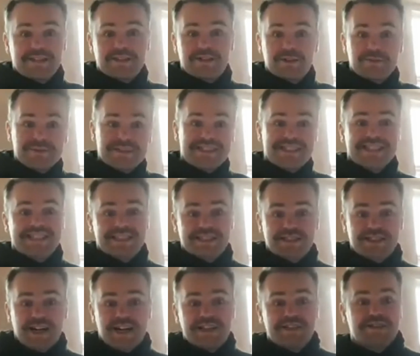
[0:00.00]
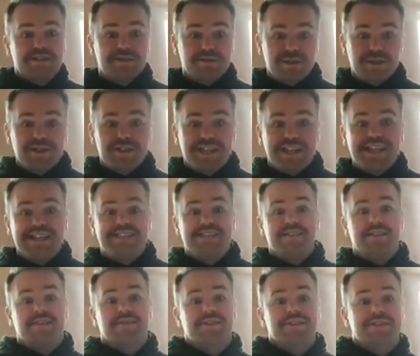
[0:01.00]
and come and see the sites, because we've got the keys to
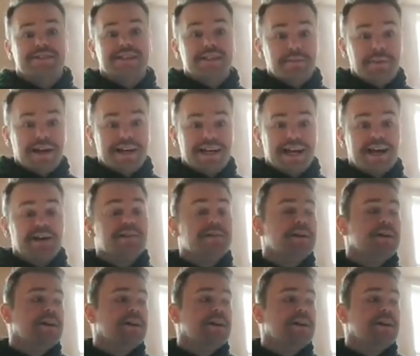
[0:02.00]
the 13 bed now,